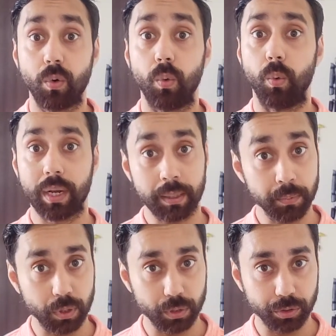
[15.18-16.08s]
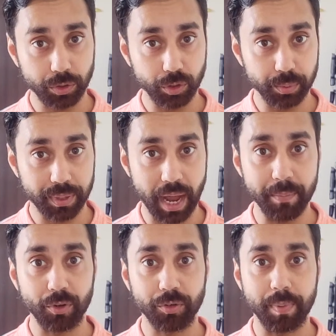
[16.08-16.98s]
Welcome to Katoch Tubes, I'm your
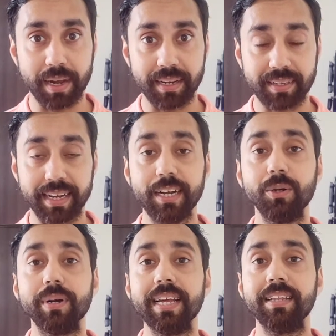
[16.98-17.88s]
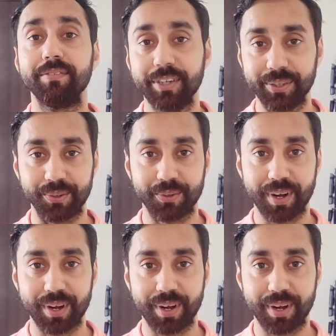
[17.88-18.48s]
host Paras and in today's video,